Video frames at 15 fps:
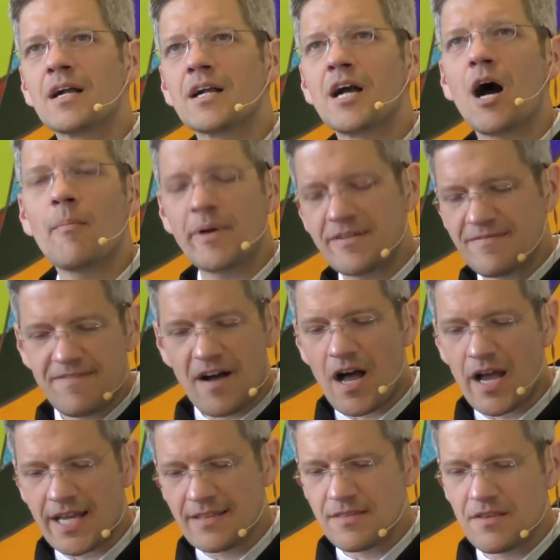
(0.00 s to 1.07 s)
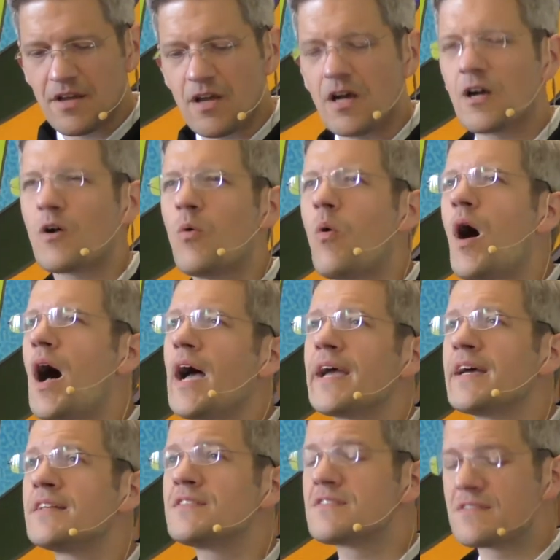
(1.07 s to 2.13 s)
Come and find the
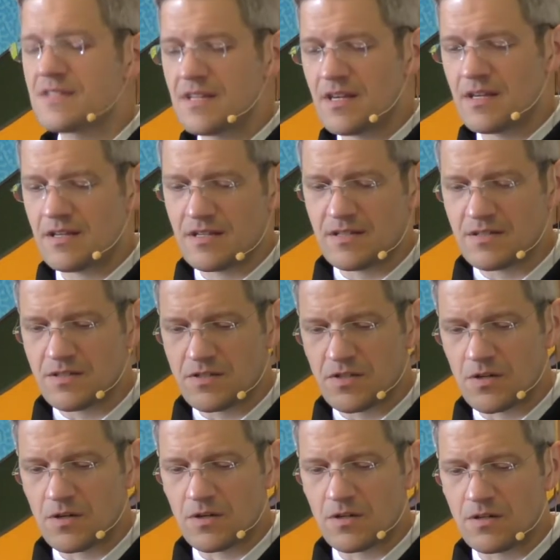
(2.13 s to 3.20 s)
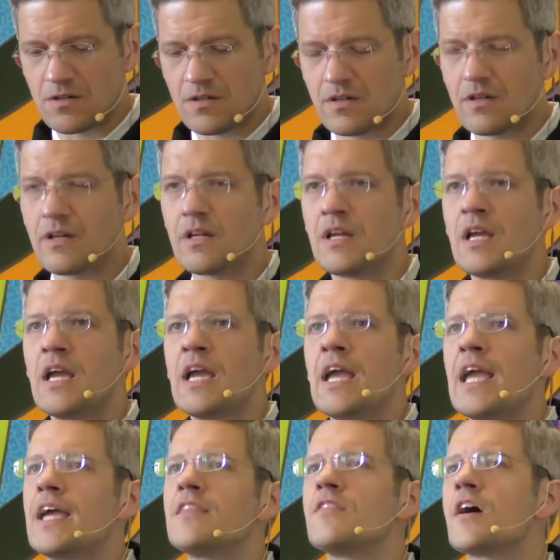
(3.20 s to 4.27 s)
quiet center
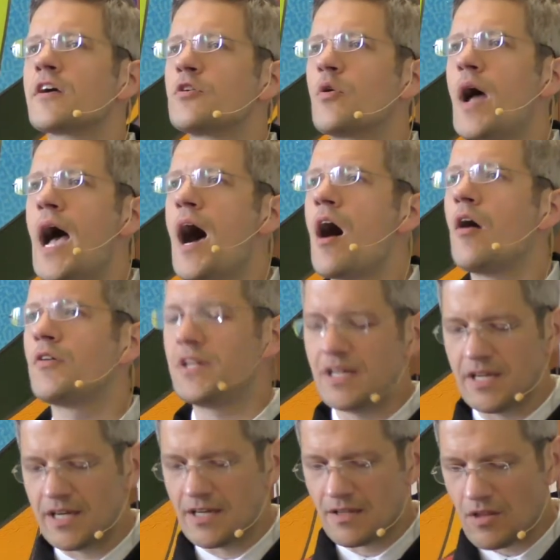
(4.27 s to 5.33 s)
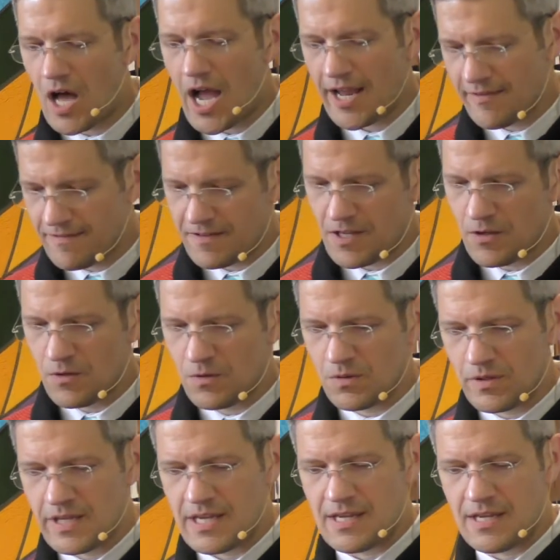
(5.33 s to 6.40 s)
in the crowded life you
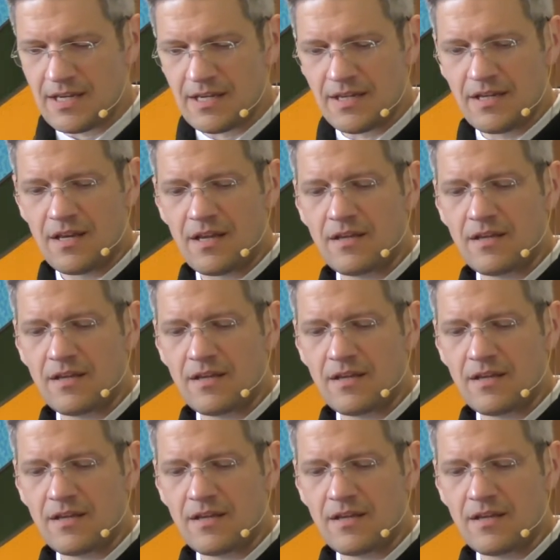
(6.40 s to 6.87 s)
lead.